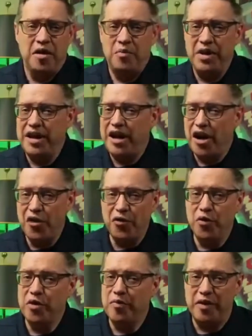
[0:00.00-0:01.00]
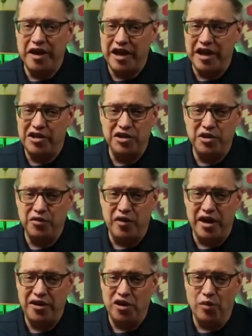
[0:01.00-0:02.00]
Be careful with big edges you
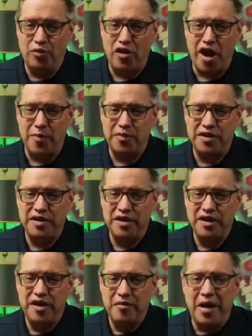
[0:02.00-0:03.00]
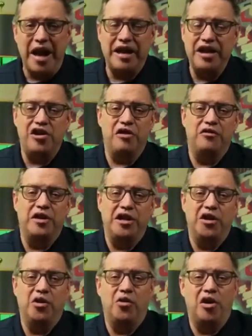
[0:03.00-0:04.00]
find on props. Back in our
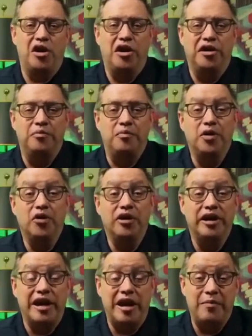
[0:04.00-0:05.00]
video on building a